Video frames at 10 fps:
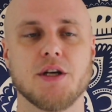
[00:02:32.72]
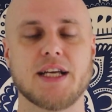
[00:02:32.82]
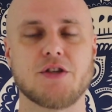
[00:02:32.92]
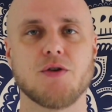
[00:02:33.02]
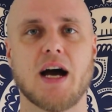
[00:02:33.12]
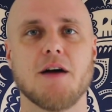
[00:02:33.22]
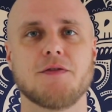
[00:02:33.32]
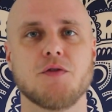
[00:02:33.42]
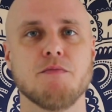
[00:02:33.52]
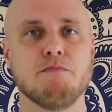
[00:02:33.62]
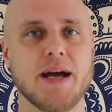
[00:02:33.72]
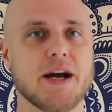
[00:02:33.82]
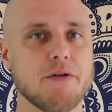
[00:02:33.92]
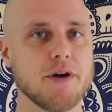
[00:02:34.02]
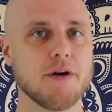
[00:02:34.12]
that you have to
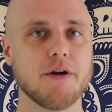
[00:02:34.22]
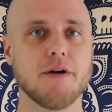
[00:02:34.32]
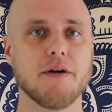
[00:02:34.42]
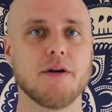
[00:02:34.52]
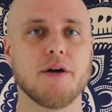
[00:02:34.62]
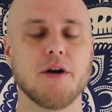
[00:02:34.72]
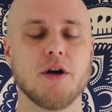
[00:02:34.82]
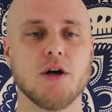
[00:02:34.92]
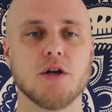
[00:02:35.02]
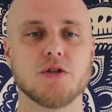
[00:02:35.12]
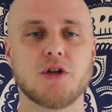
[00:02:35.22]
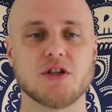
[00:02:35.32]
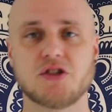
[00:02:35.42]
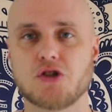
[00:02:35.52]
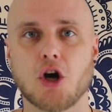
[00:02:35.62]
marry her?
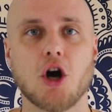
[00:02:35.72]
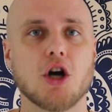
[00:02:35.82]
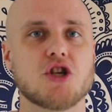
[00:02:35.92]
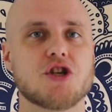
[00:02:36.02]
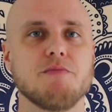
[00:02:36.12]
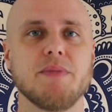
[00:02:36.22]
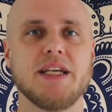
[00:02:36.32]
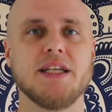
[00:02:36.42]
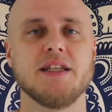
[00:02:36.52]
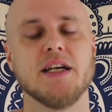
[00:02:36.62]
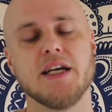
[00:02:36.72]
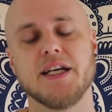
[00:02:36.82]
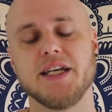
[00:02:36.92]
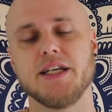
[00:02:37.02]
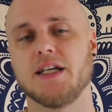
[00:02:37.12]
Does touch mean
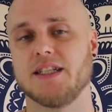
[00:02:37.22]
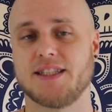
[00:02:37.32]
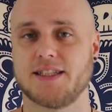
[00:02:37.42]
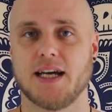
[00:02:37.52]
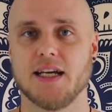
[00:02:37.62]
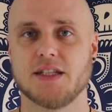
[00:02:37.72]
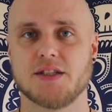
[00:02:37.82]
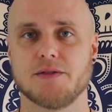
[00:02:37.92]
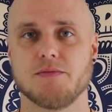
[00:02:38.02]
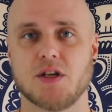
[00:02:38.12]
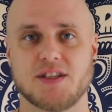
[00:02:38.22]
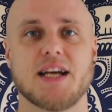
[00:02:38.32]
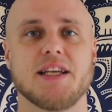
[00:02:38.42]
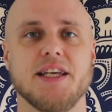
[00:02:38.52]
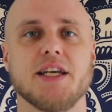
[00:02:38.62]
sex? Does
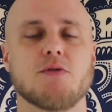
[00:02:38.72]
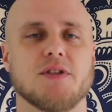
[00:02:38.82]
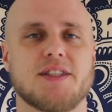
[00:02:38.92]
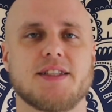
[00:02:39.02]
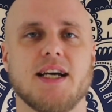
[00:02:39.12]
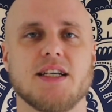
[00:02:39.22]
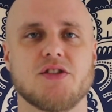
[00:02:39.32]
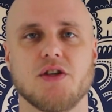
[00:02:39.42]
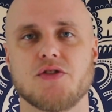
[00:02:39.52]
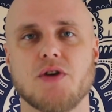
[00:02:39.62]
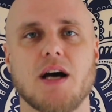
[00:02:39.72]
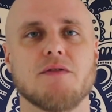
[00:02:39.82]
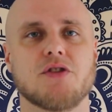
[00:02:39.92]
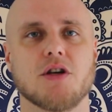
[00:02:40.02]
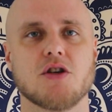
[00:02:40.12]
that equal sex, just to
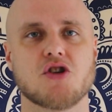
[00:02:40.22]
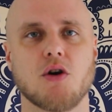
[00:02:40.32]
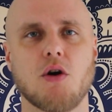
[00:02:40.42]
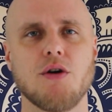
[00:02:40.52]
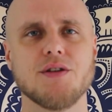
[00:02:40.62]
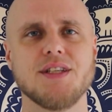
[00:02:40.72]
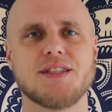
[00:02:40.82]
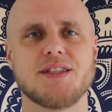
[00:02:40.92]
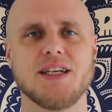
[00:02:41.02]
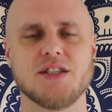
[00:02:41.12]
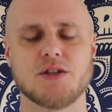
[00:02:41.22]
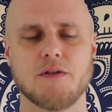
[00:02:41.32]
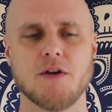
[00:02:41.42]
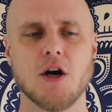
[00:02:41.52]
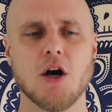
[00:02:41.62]
have touch? So all these things
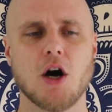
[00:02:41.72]
of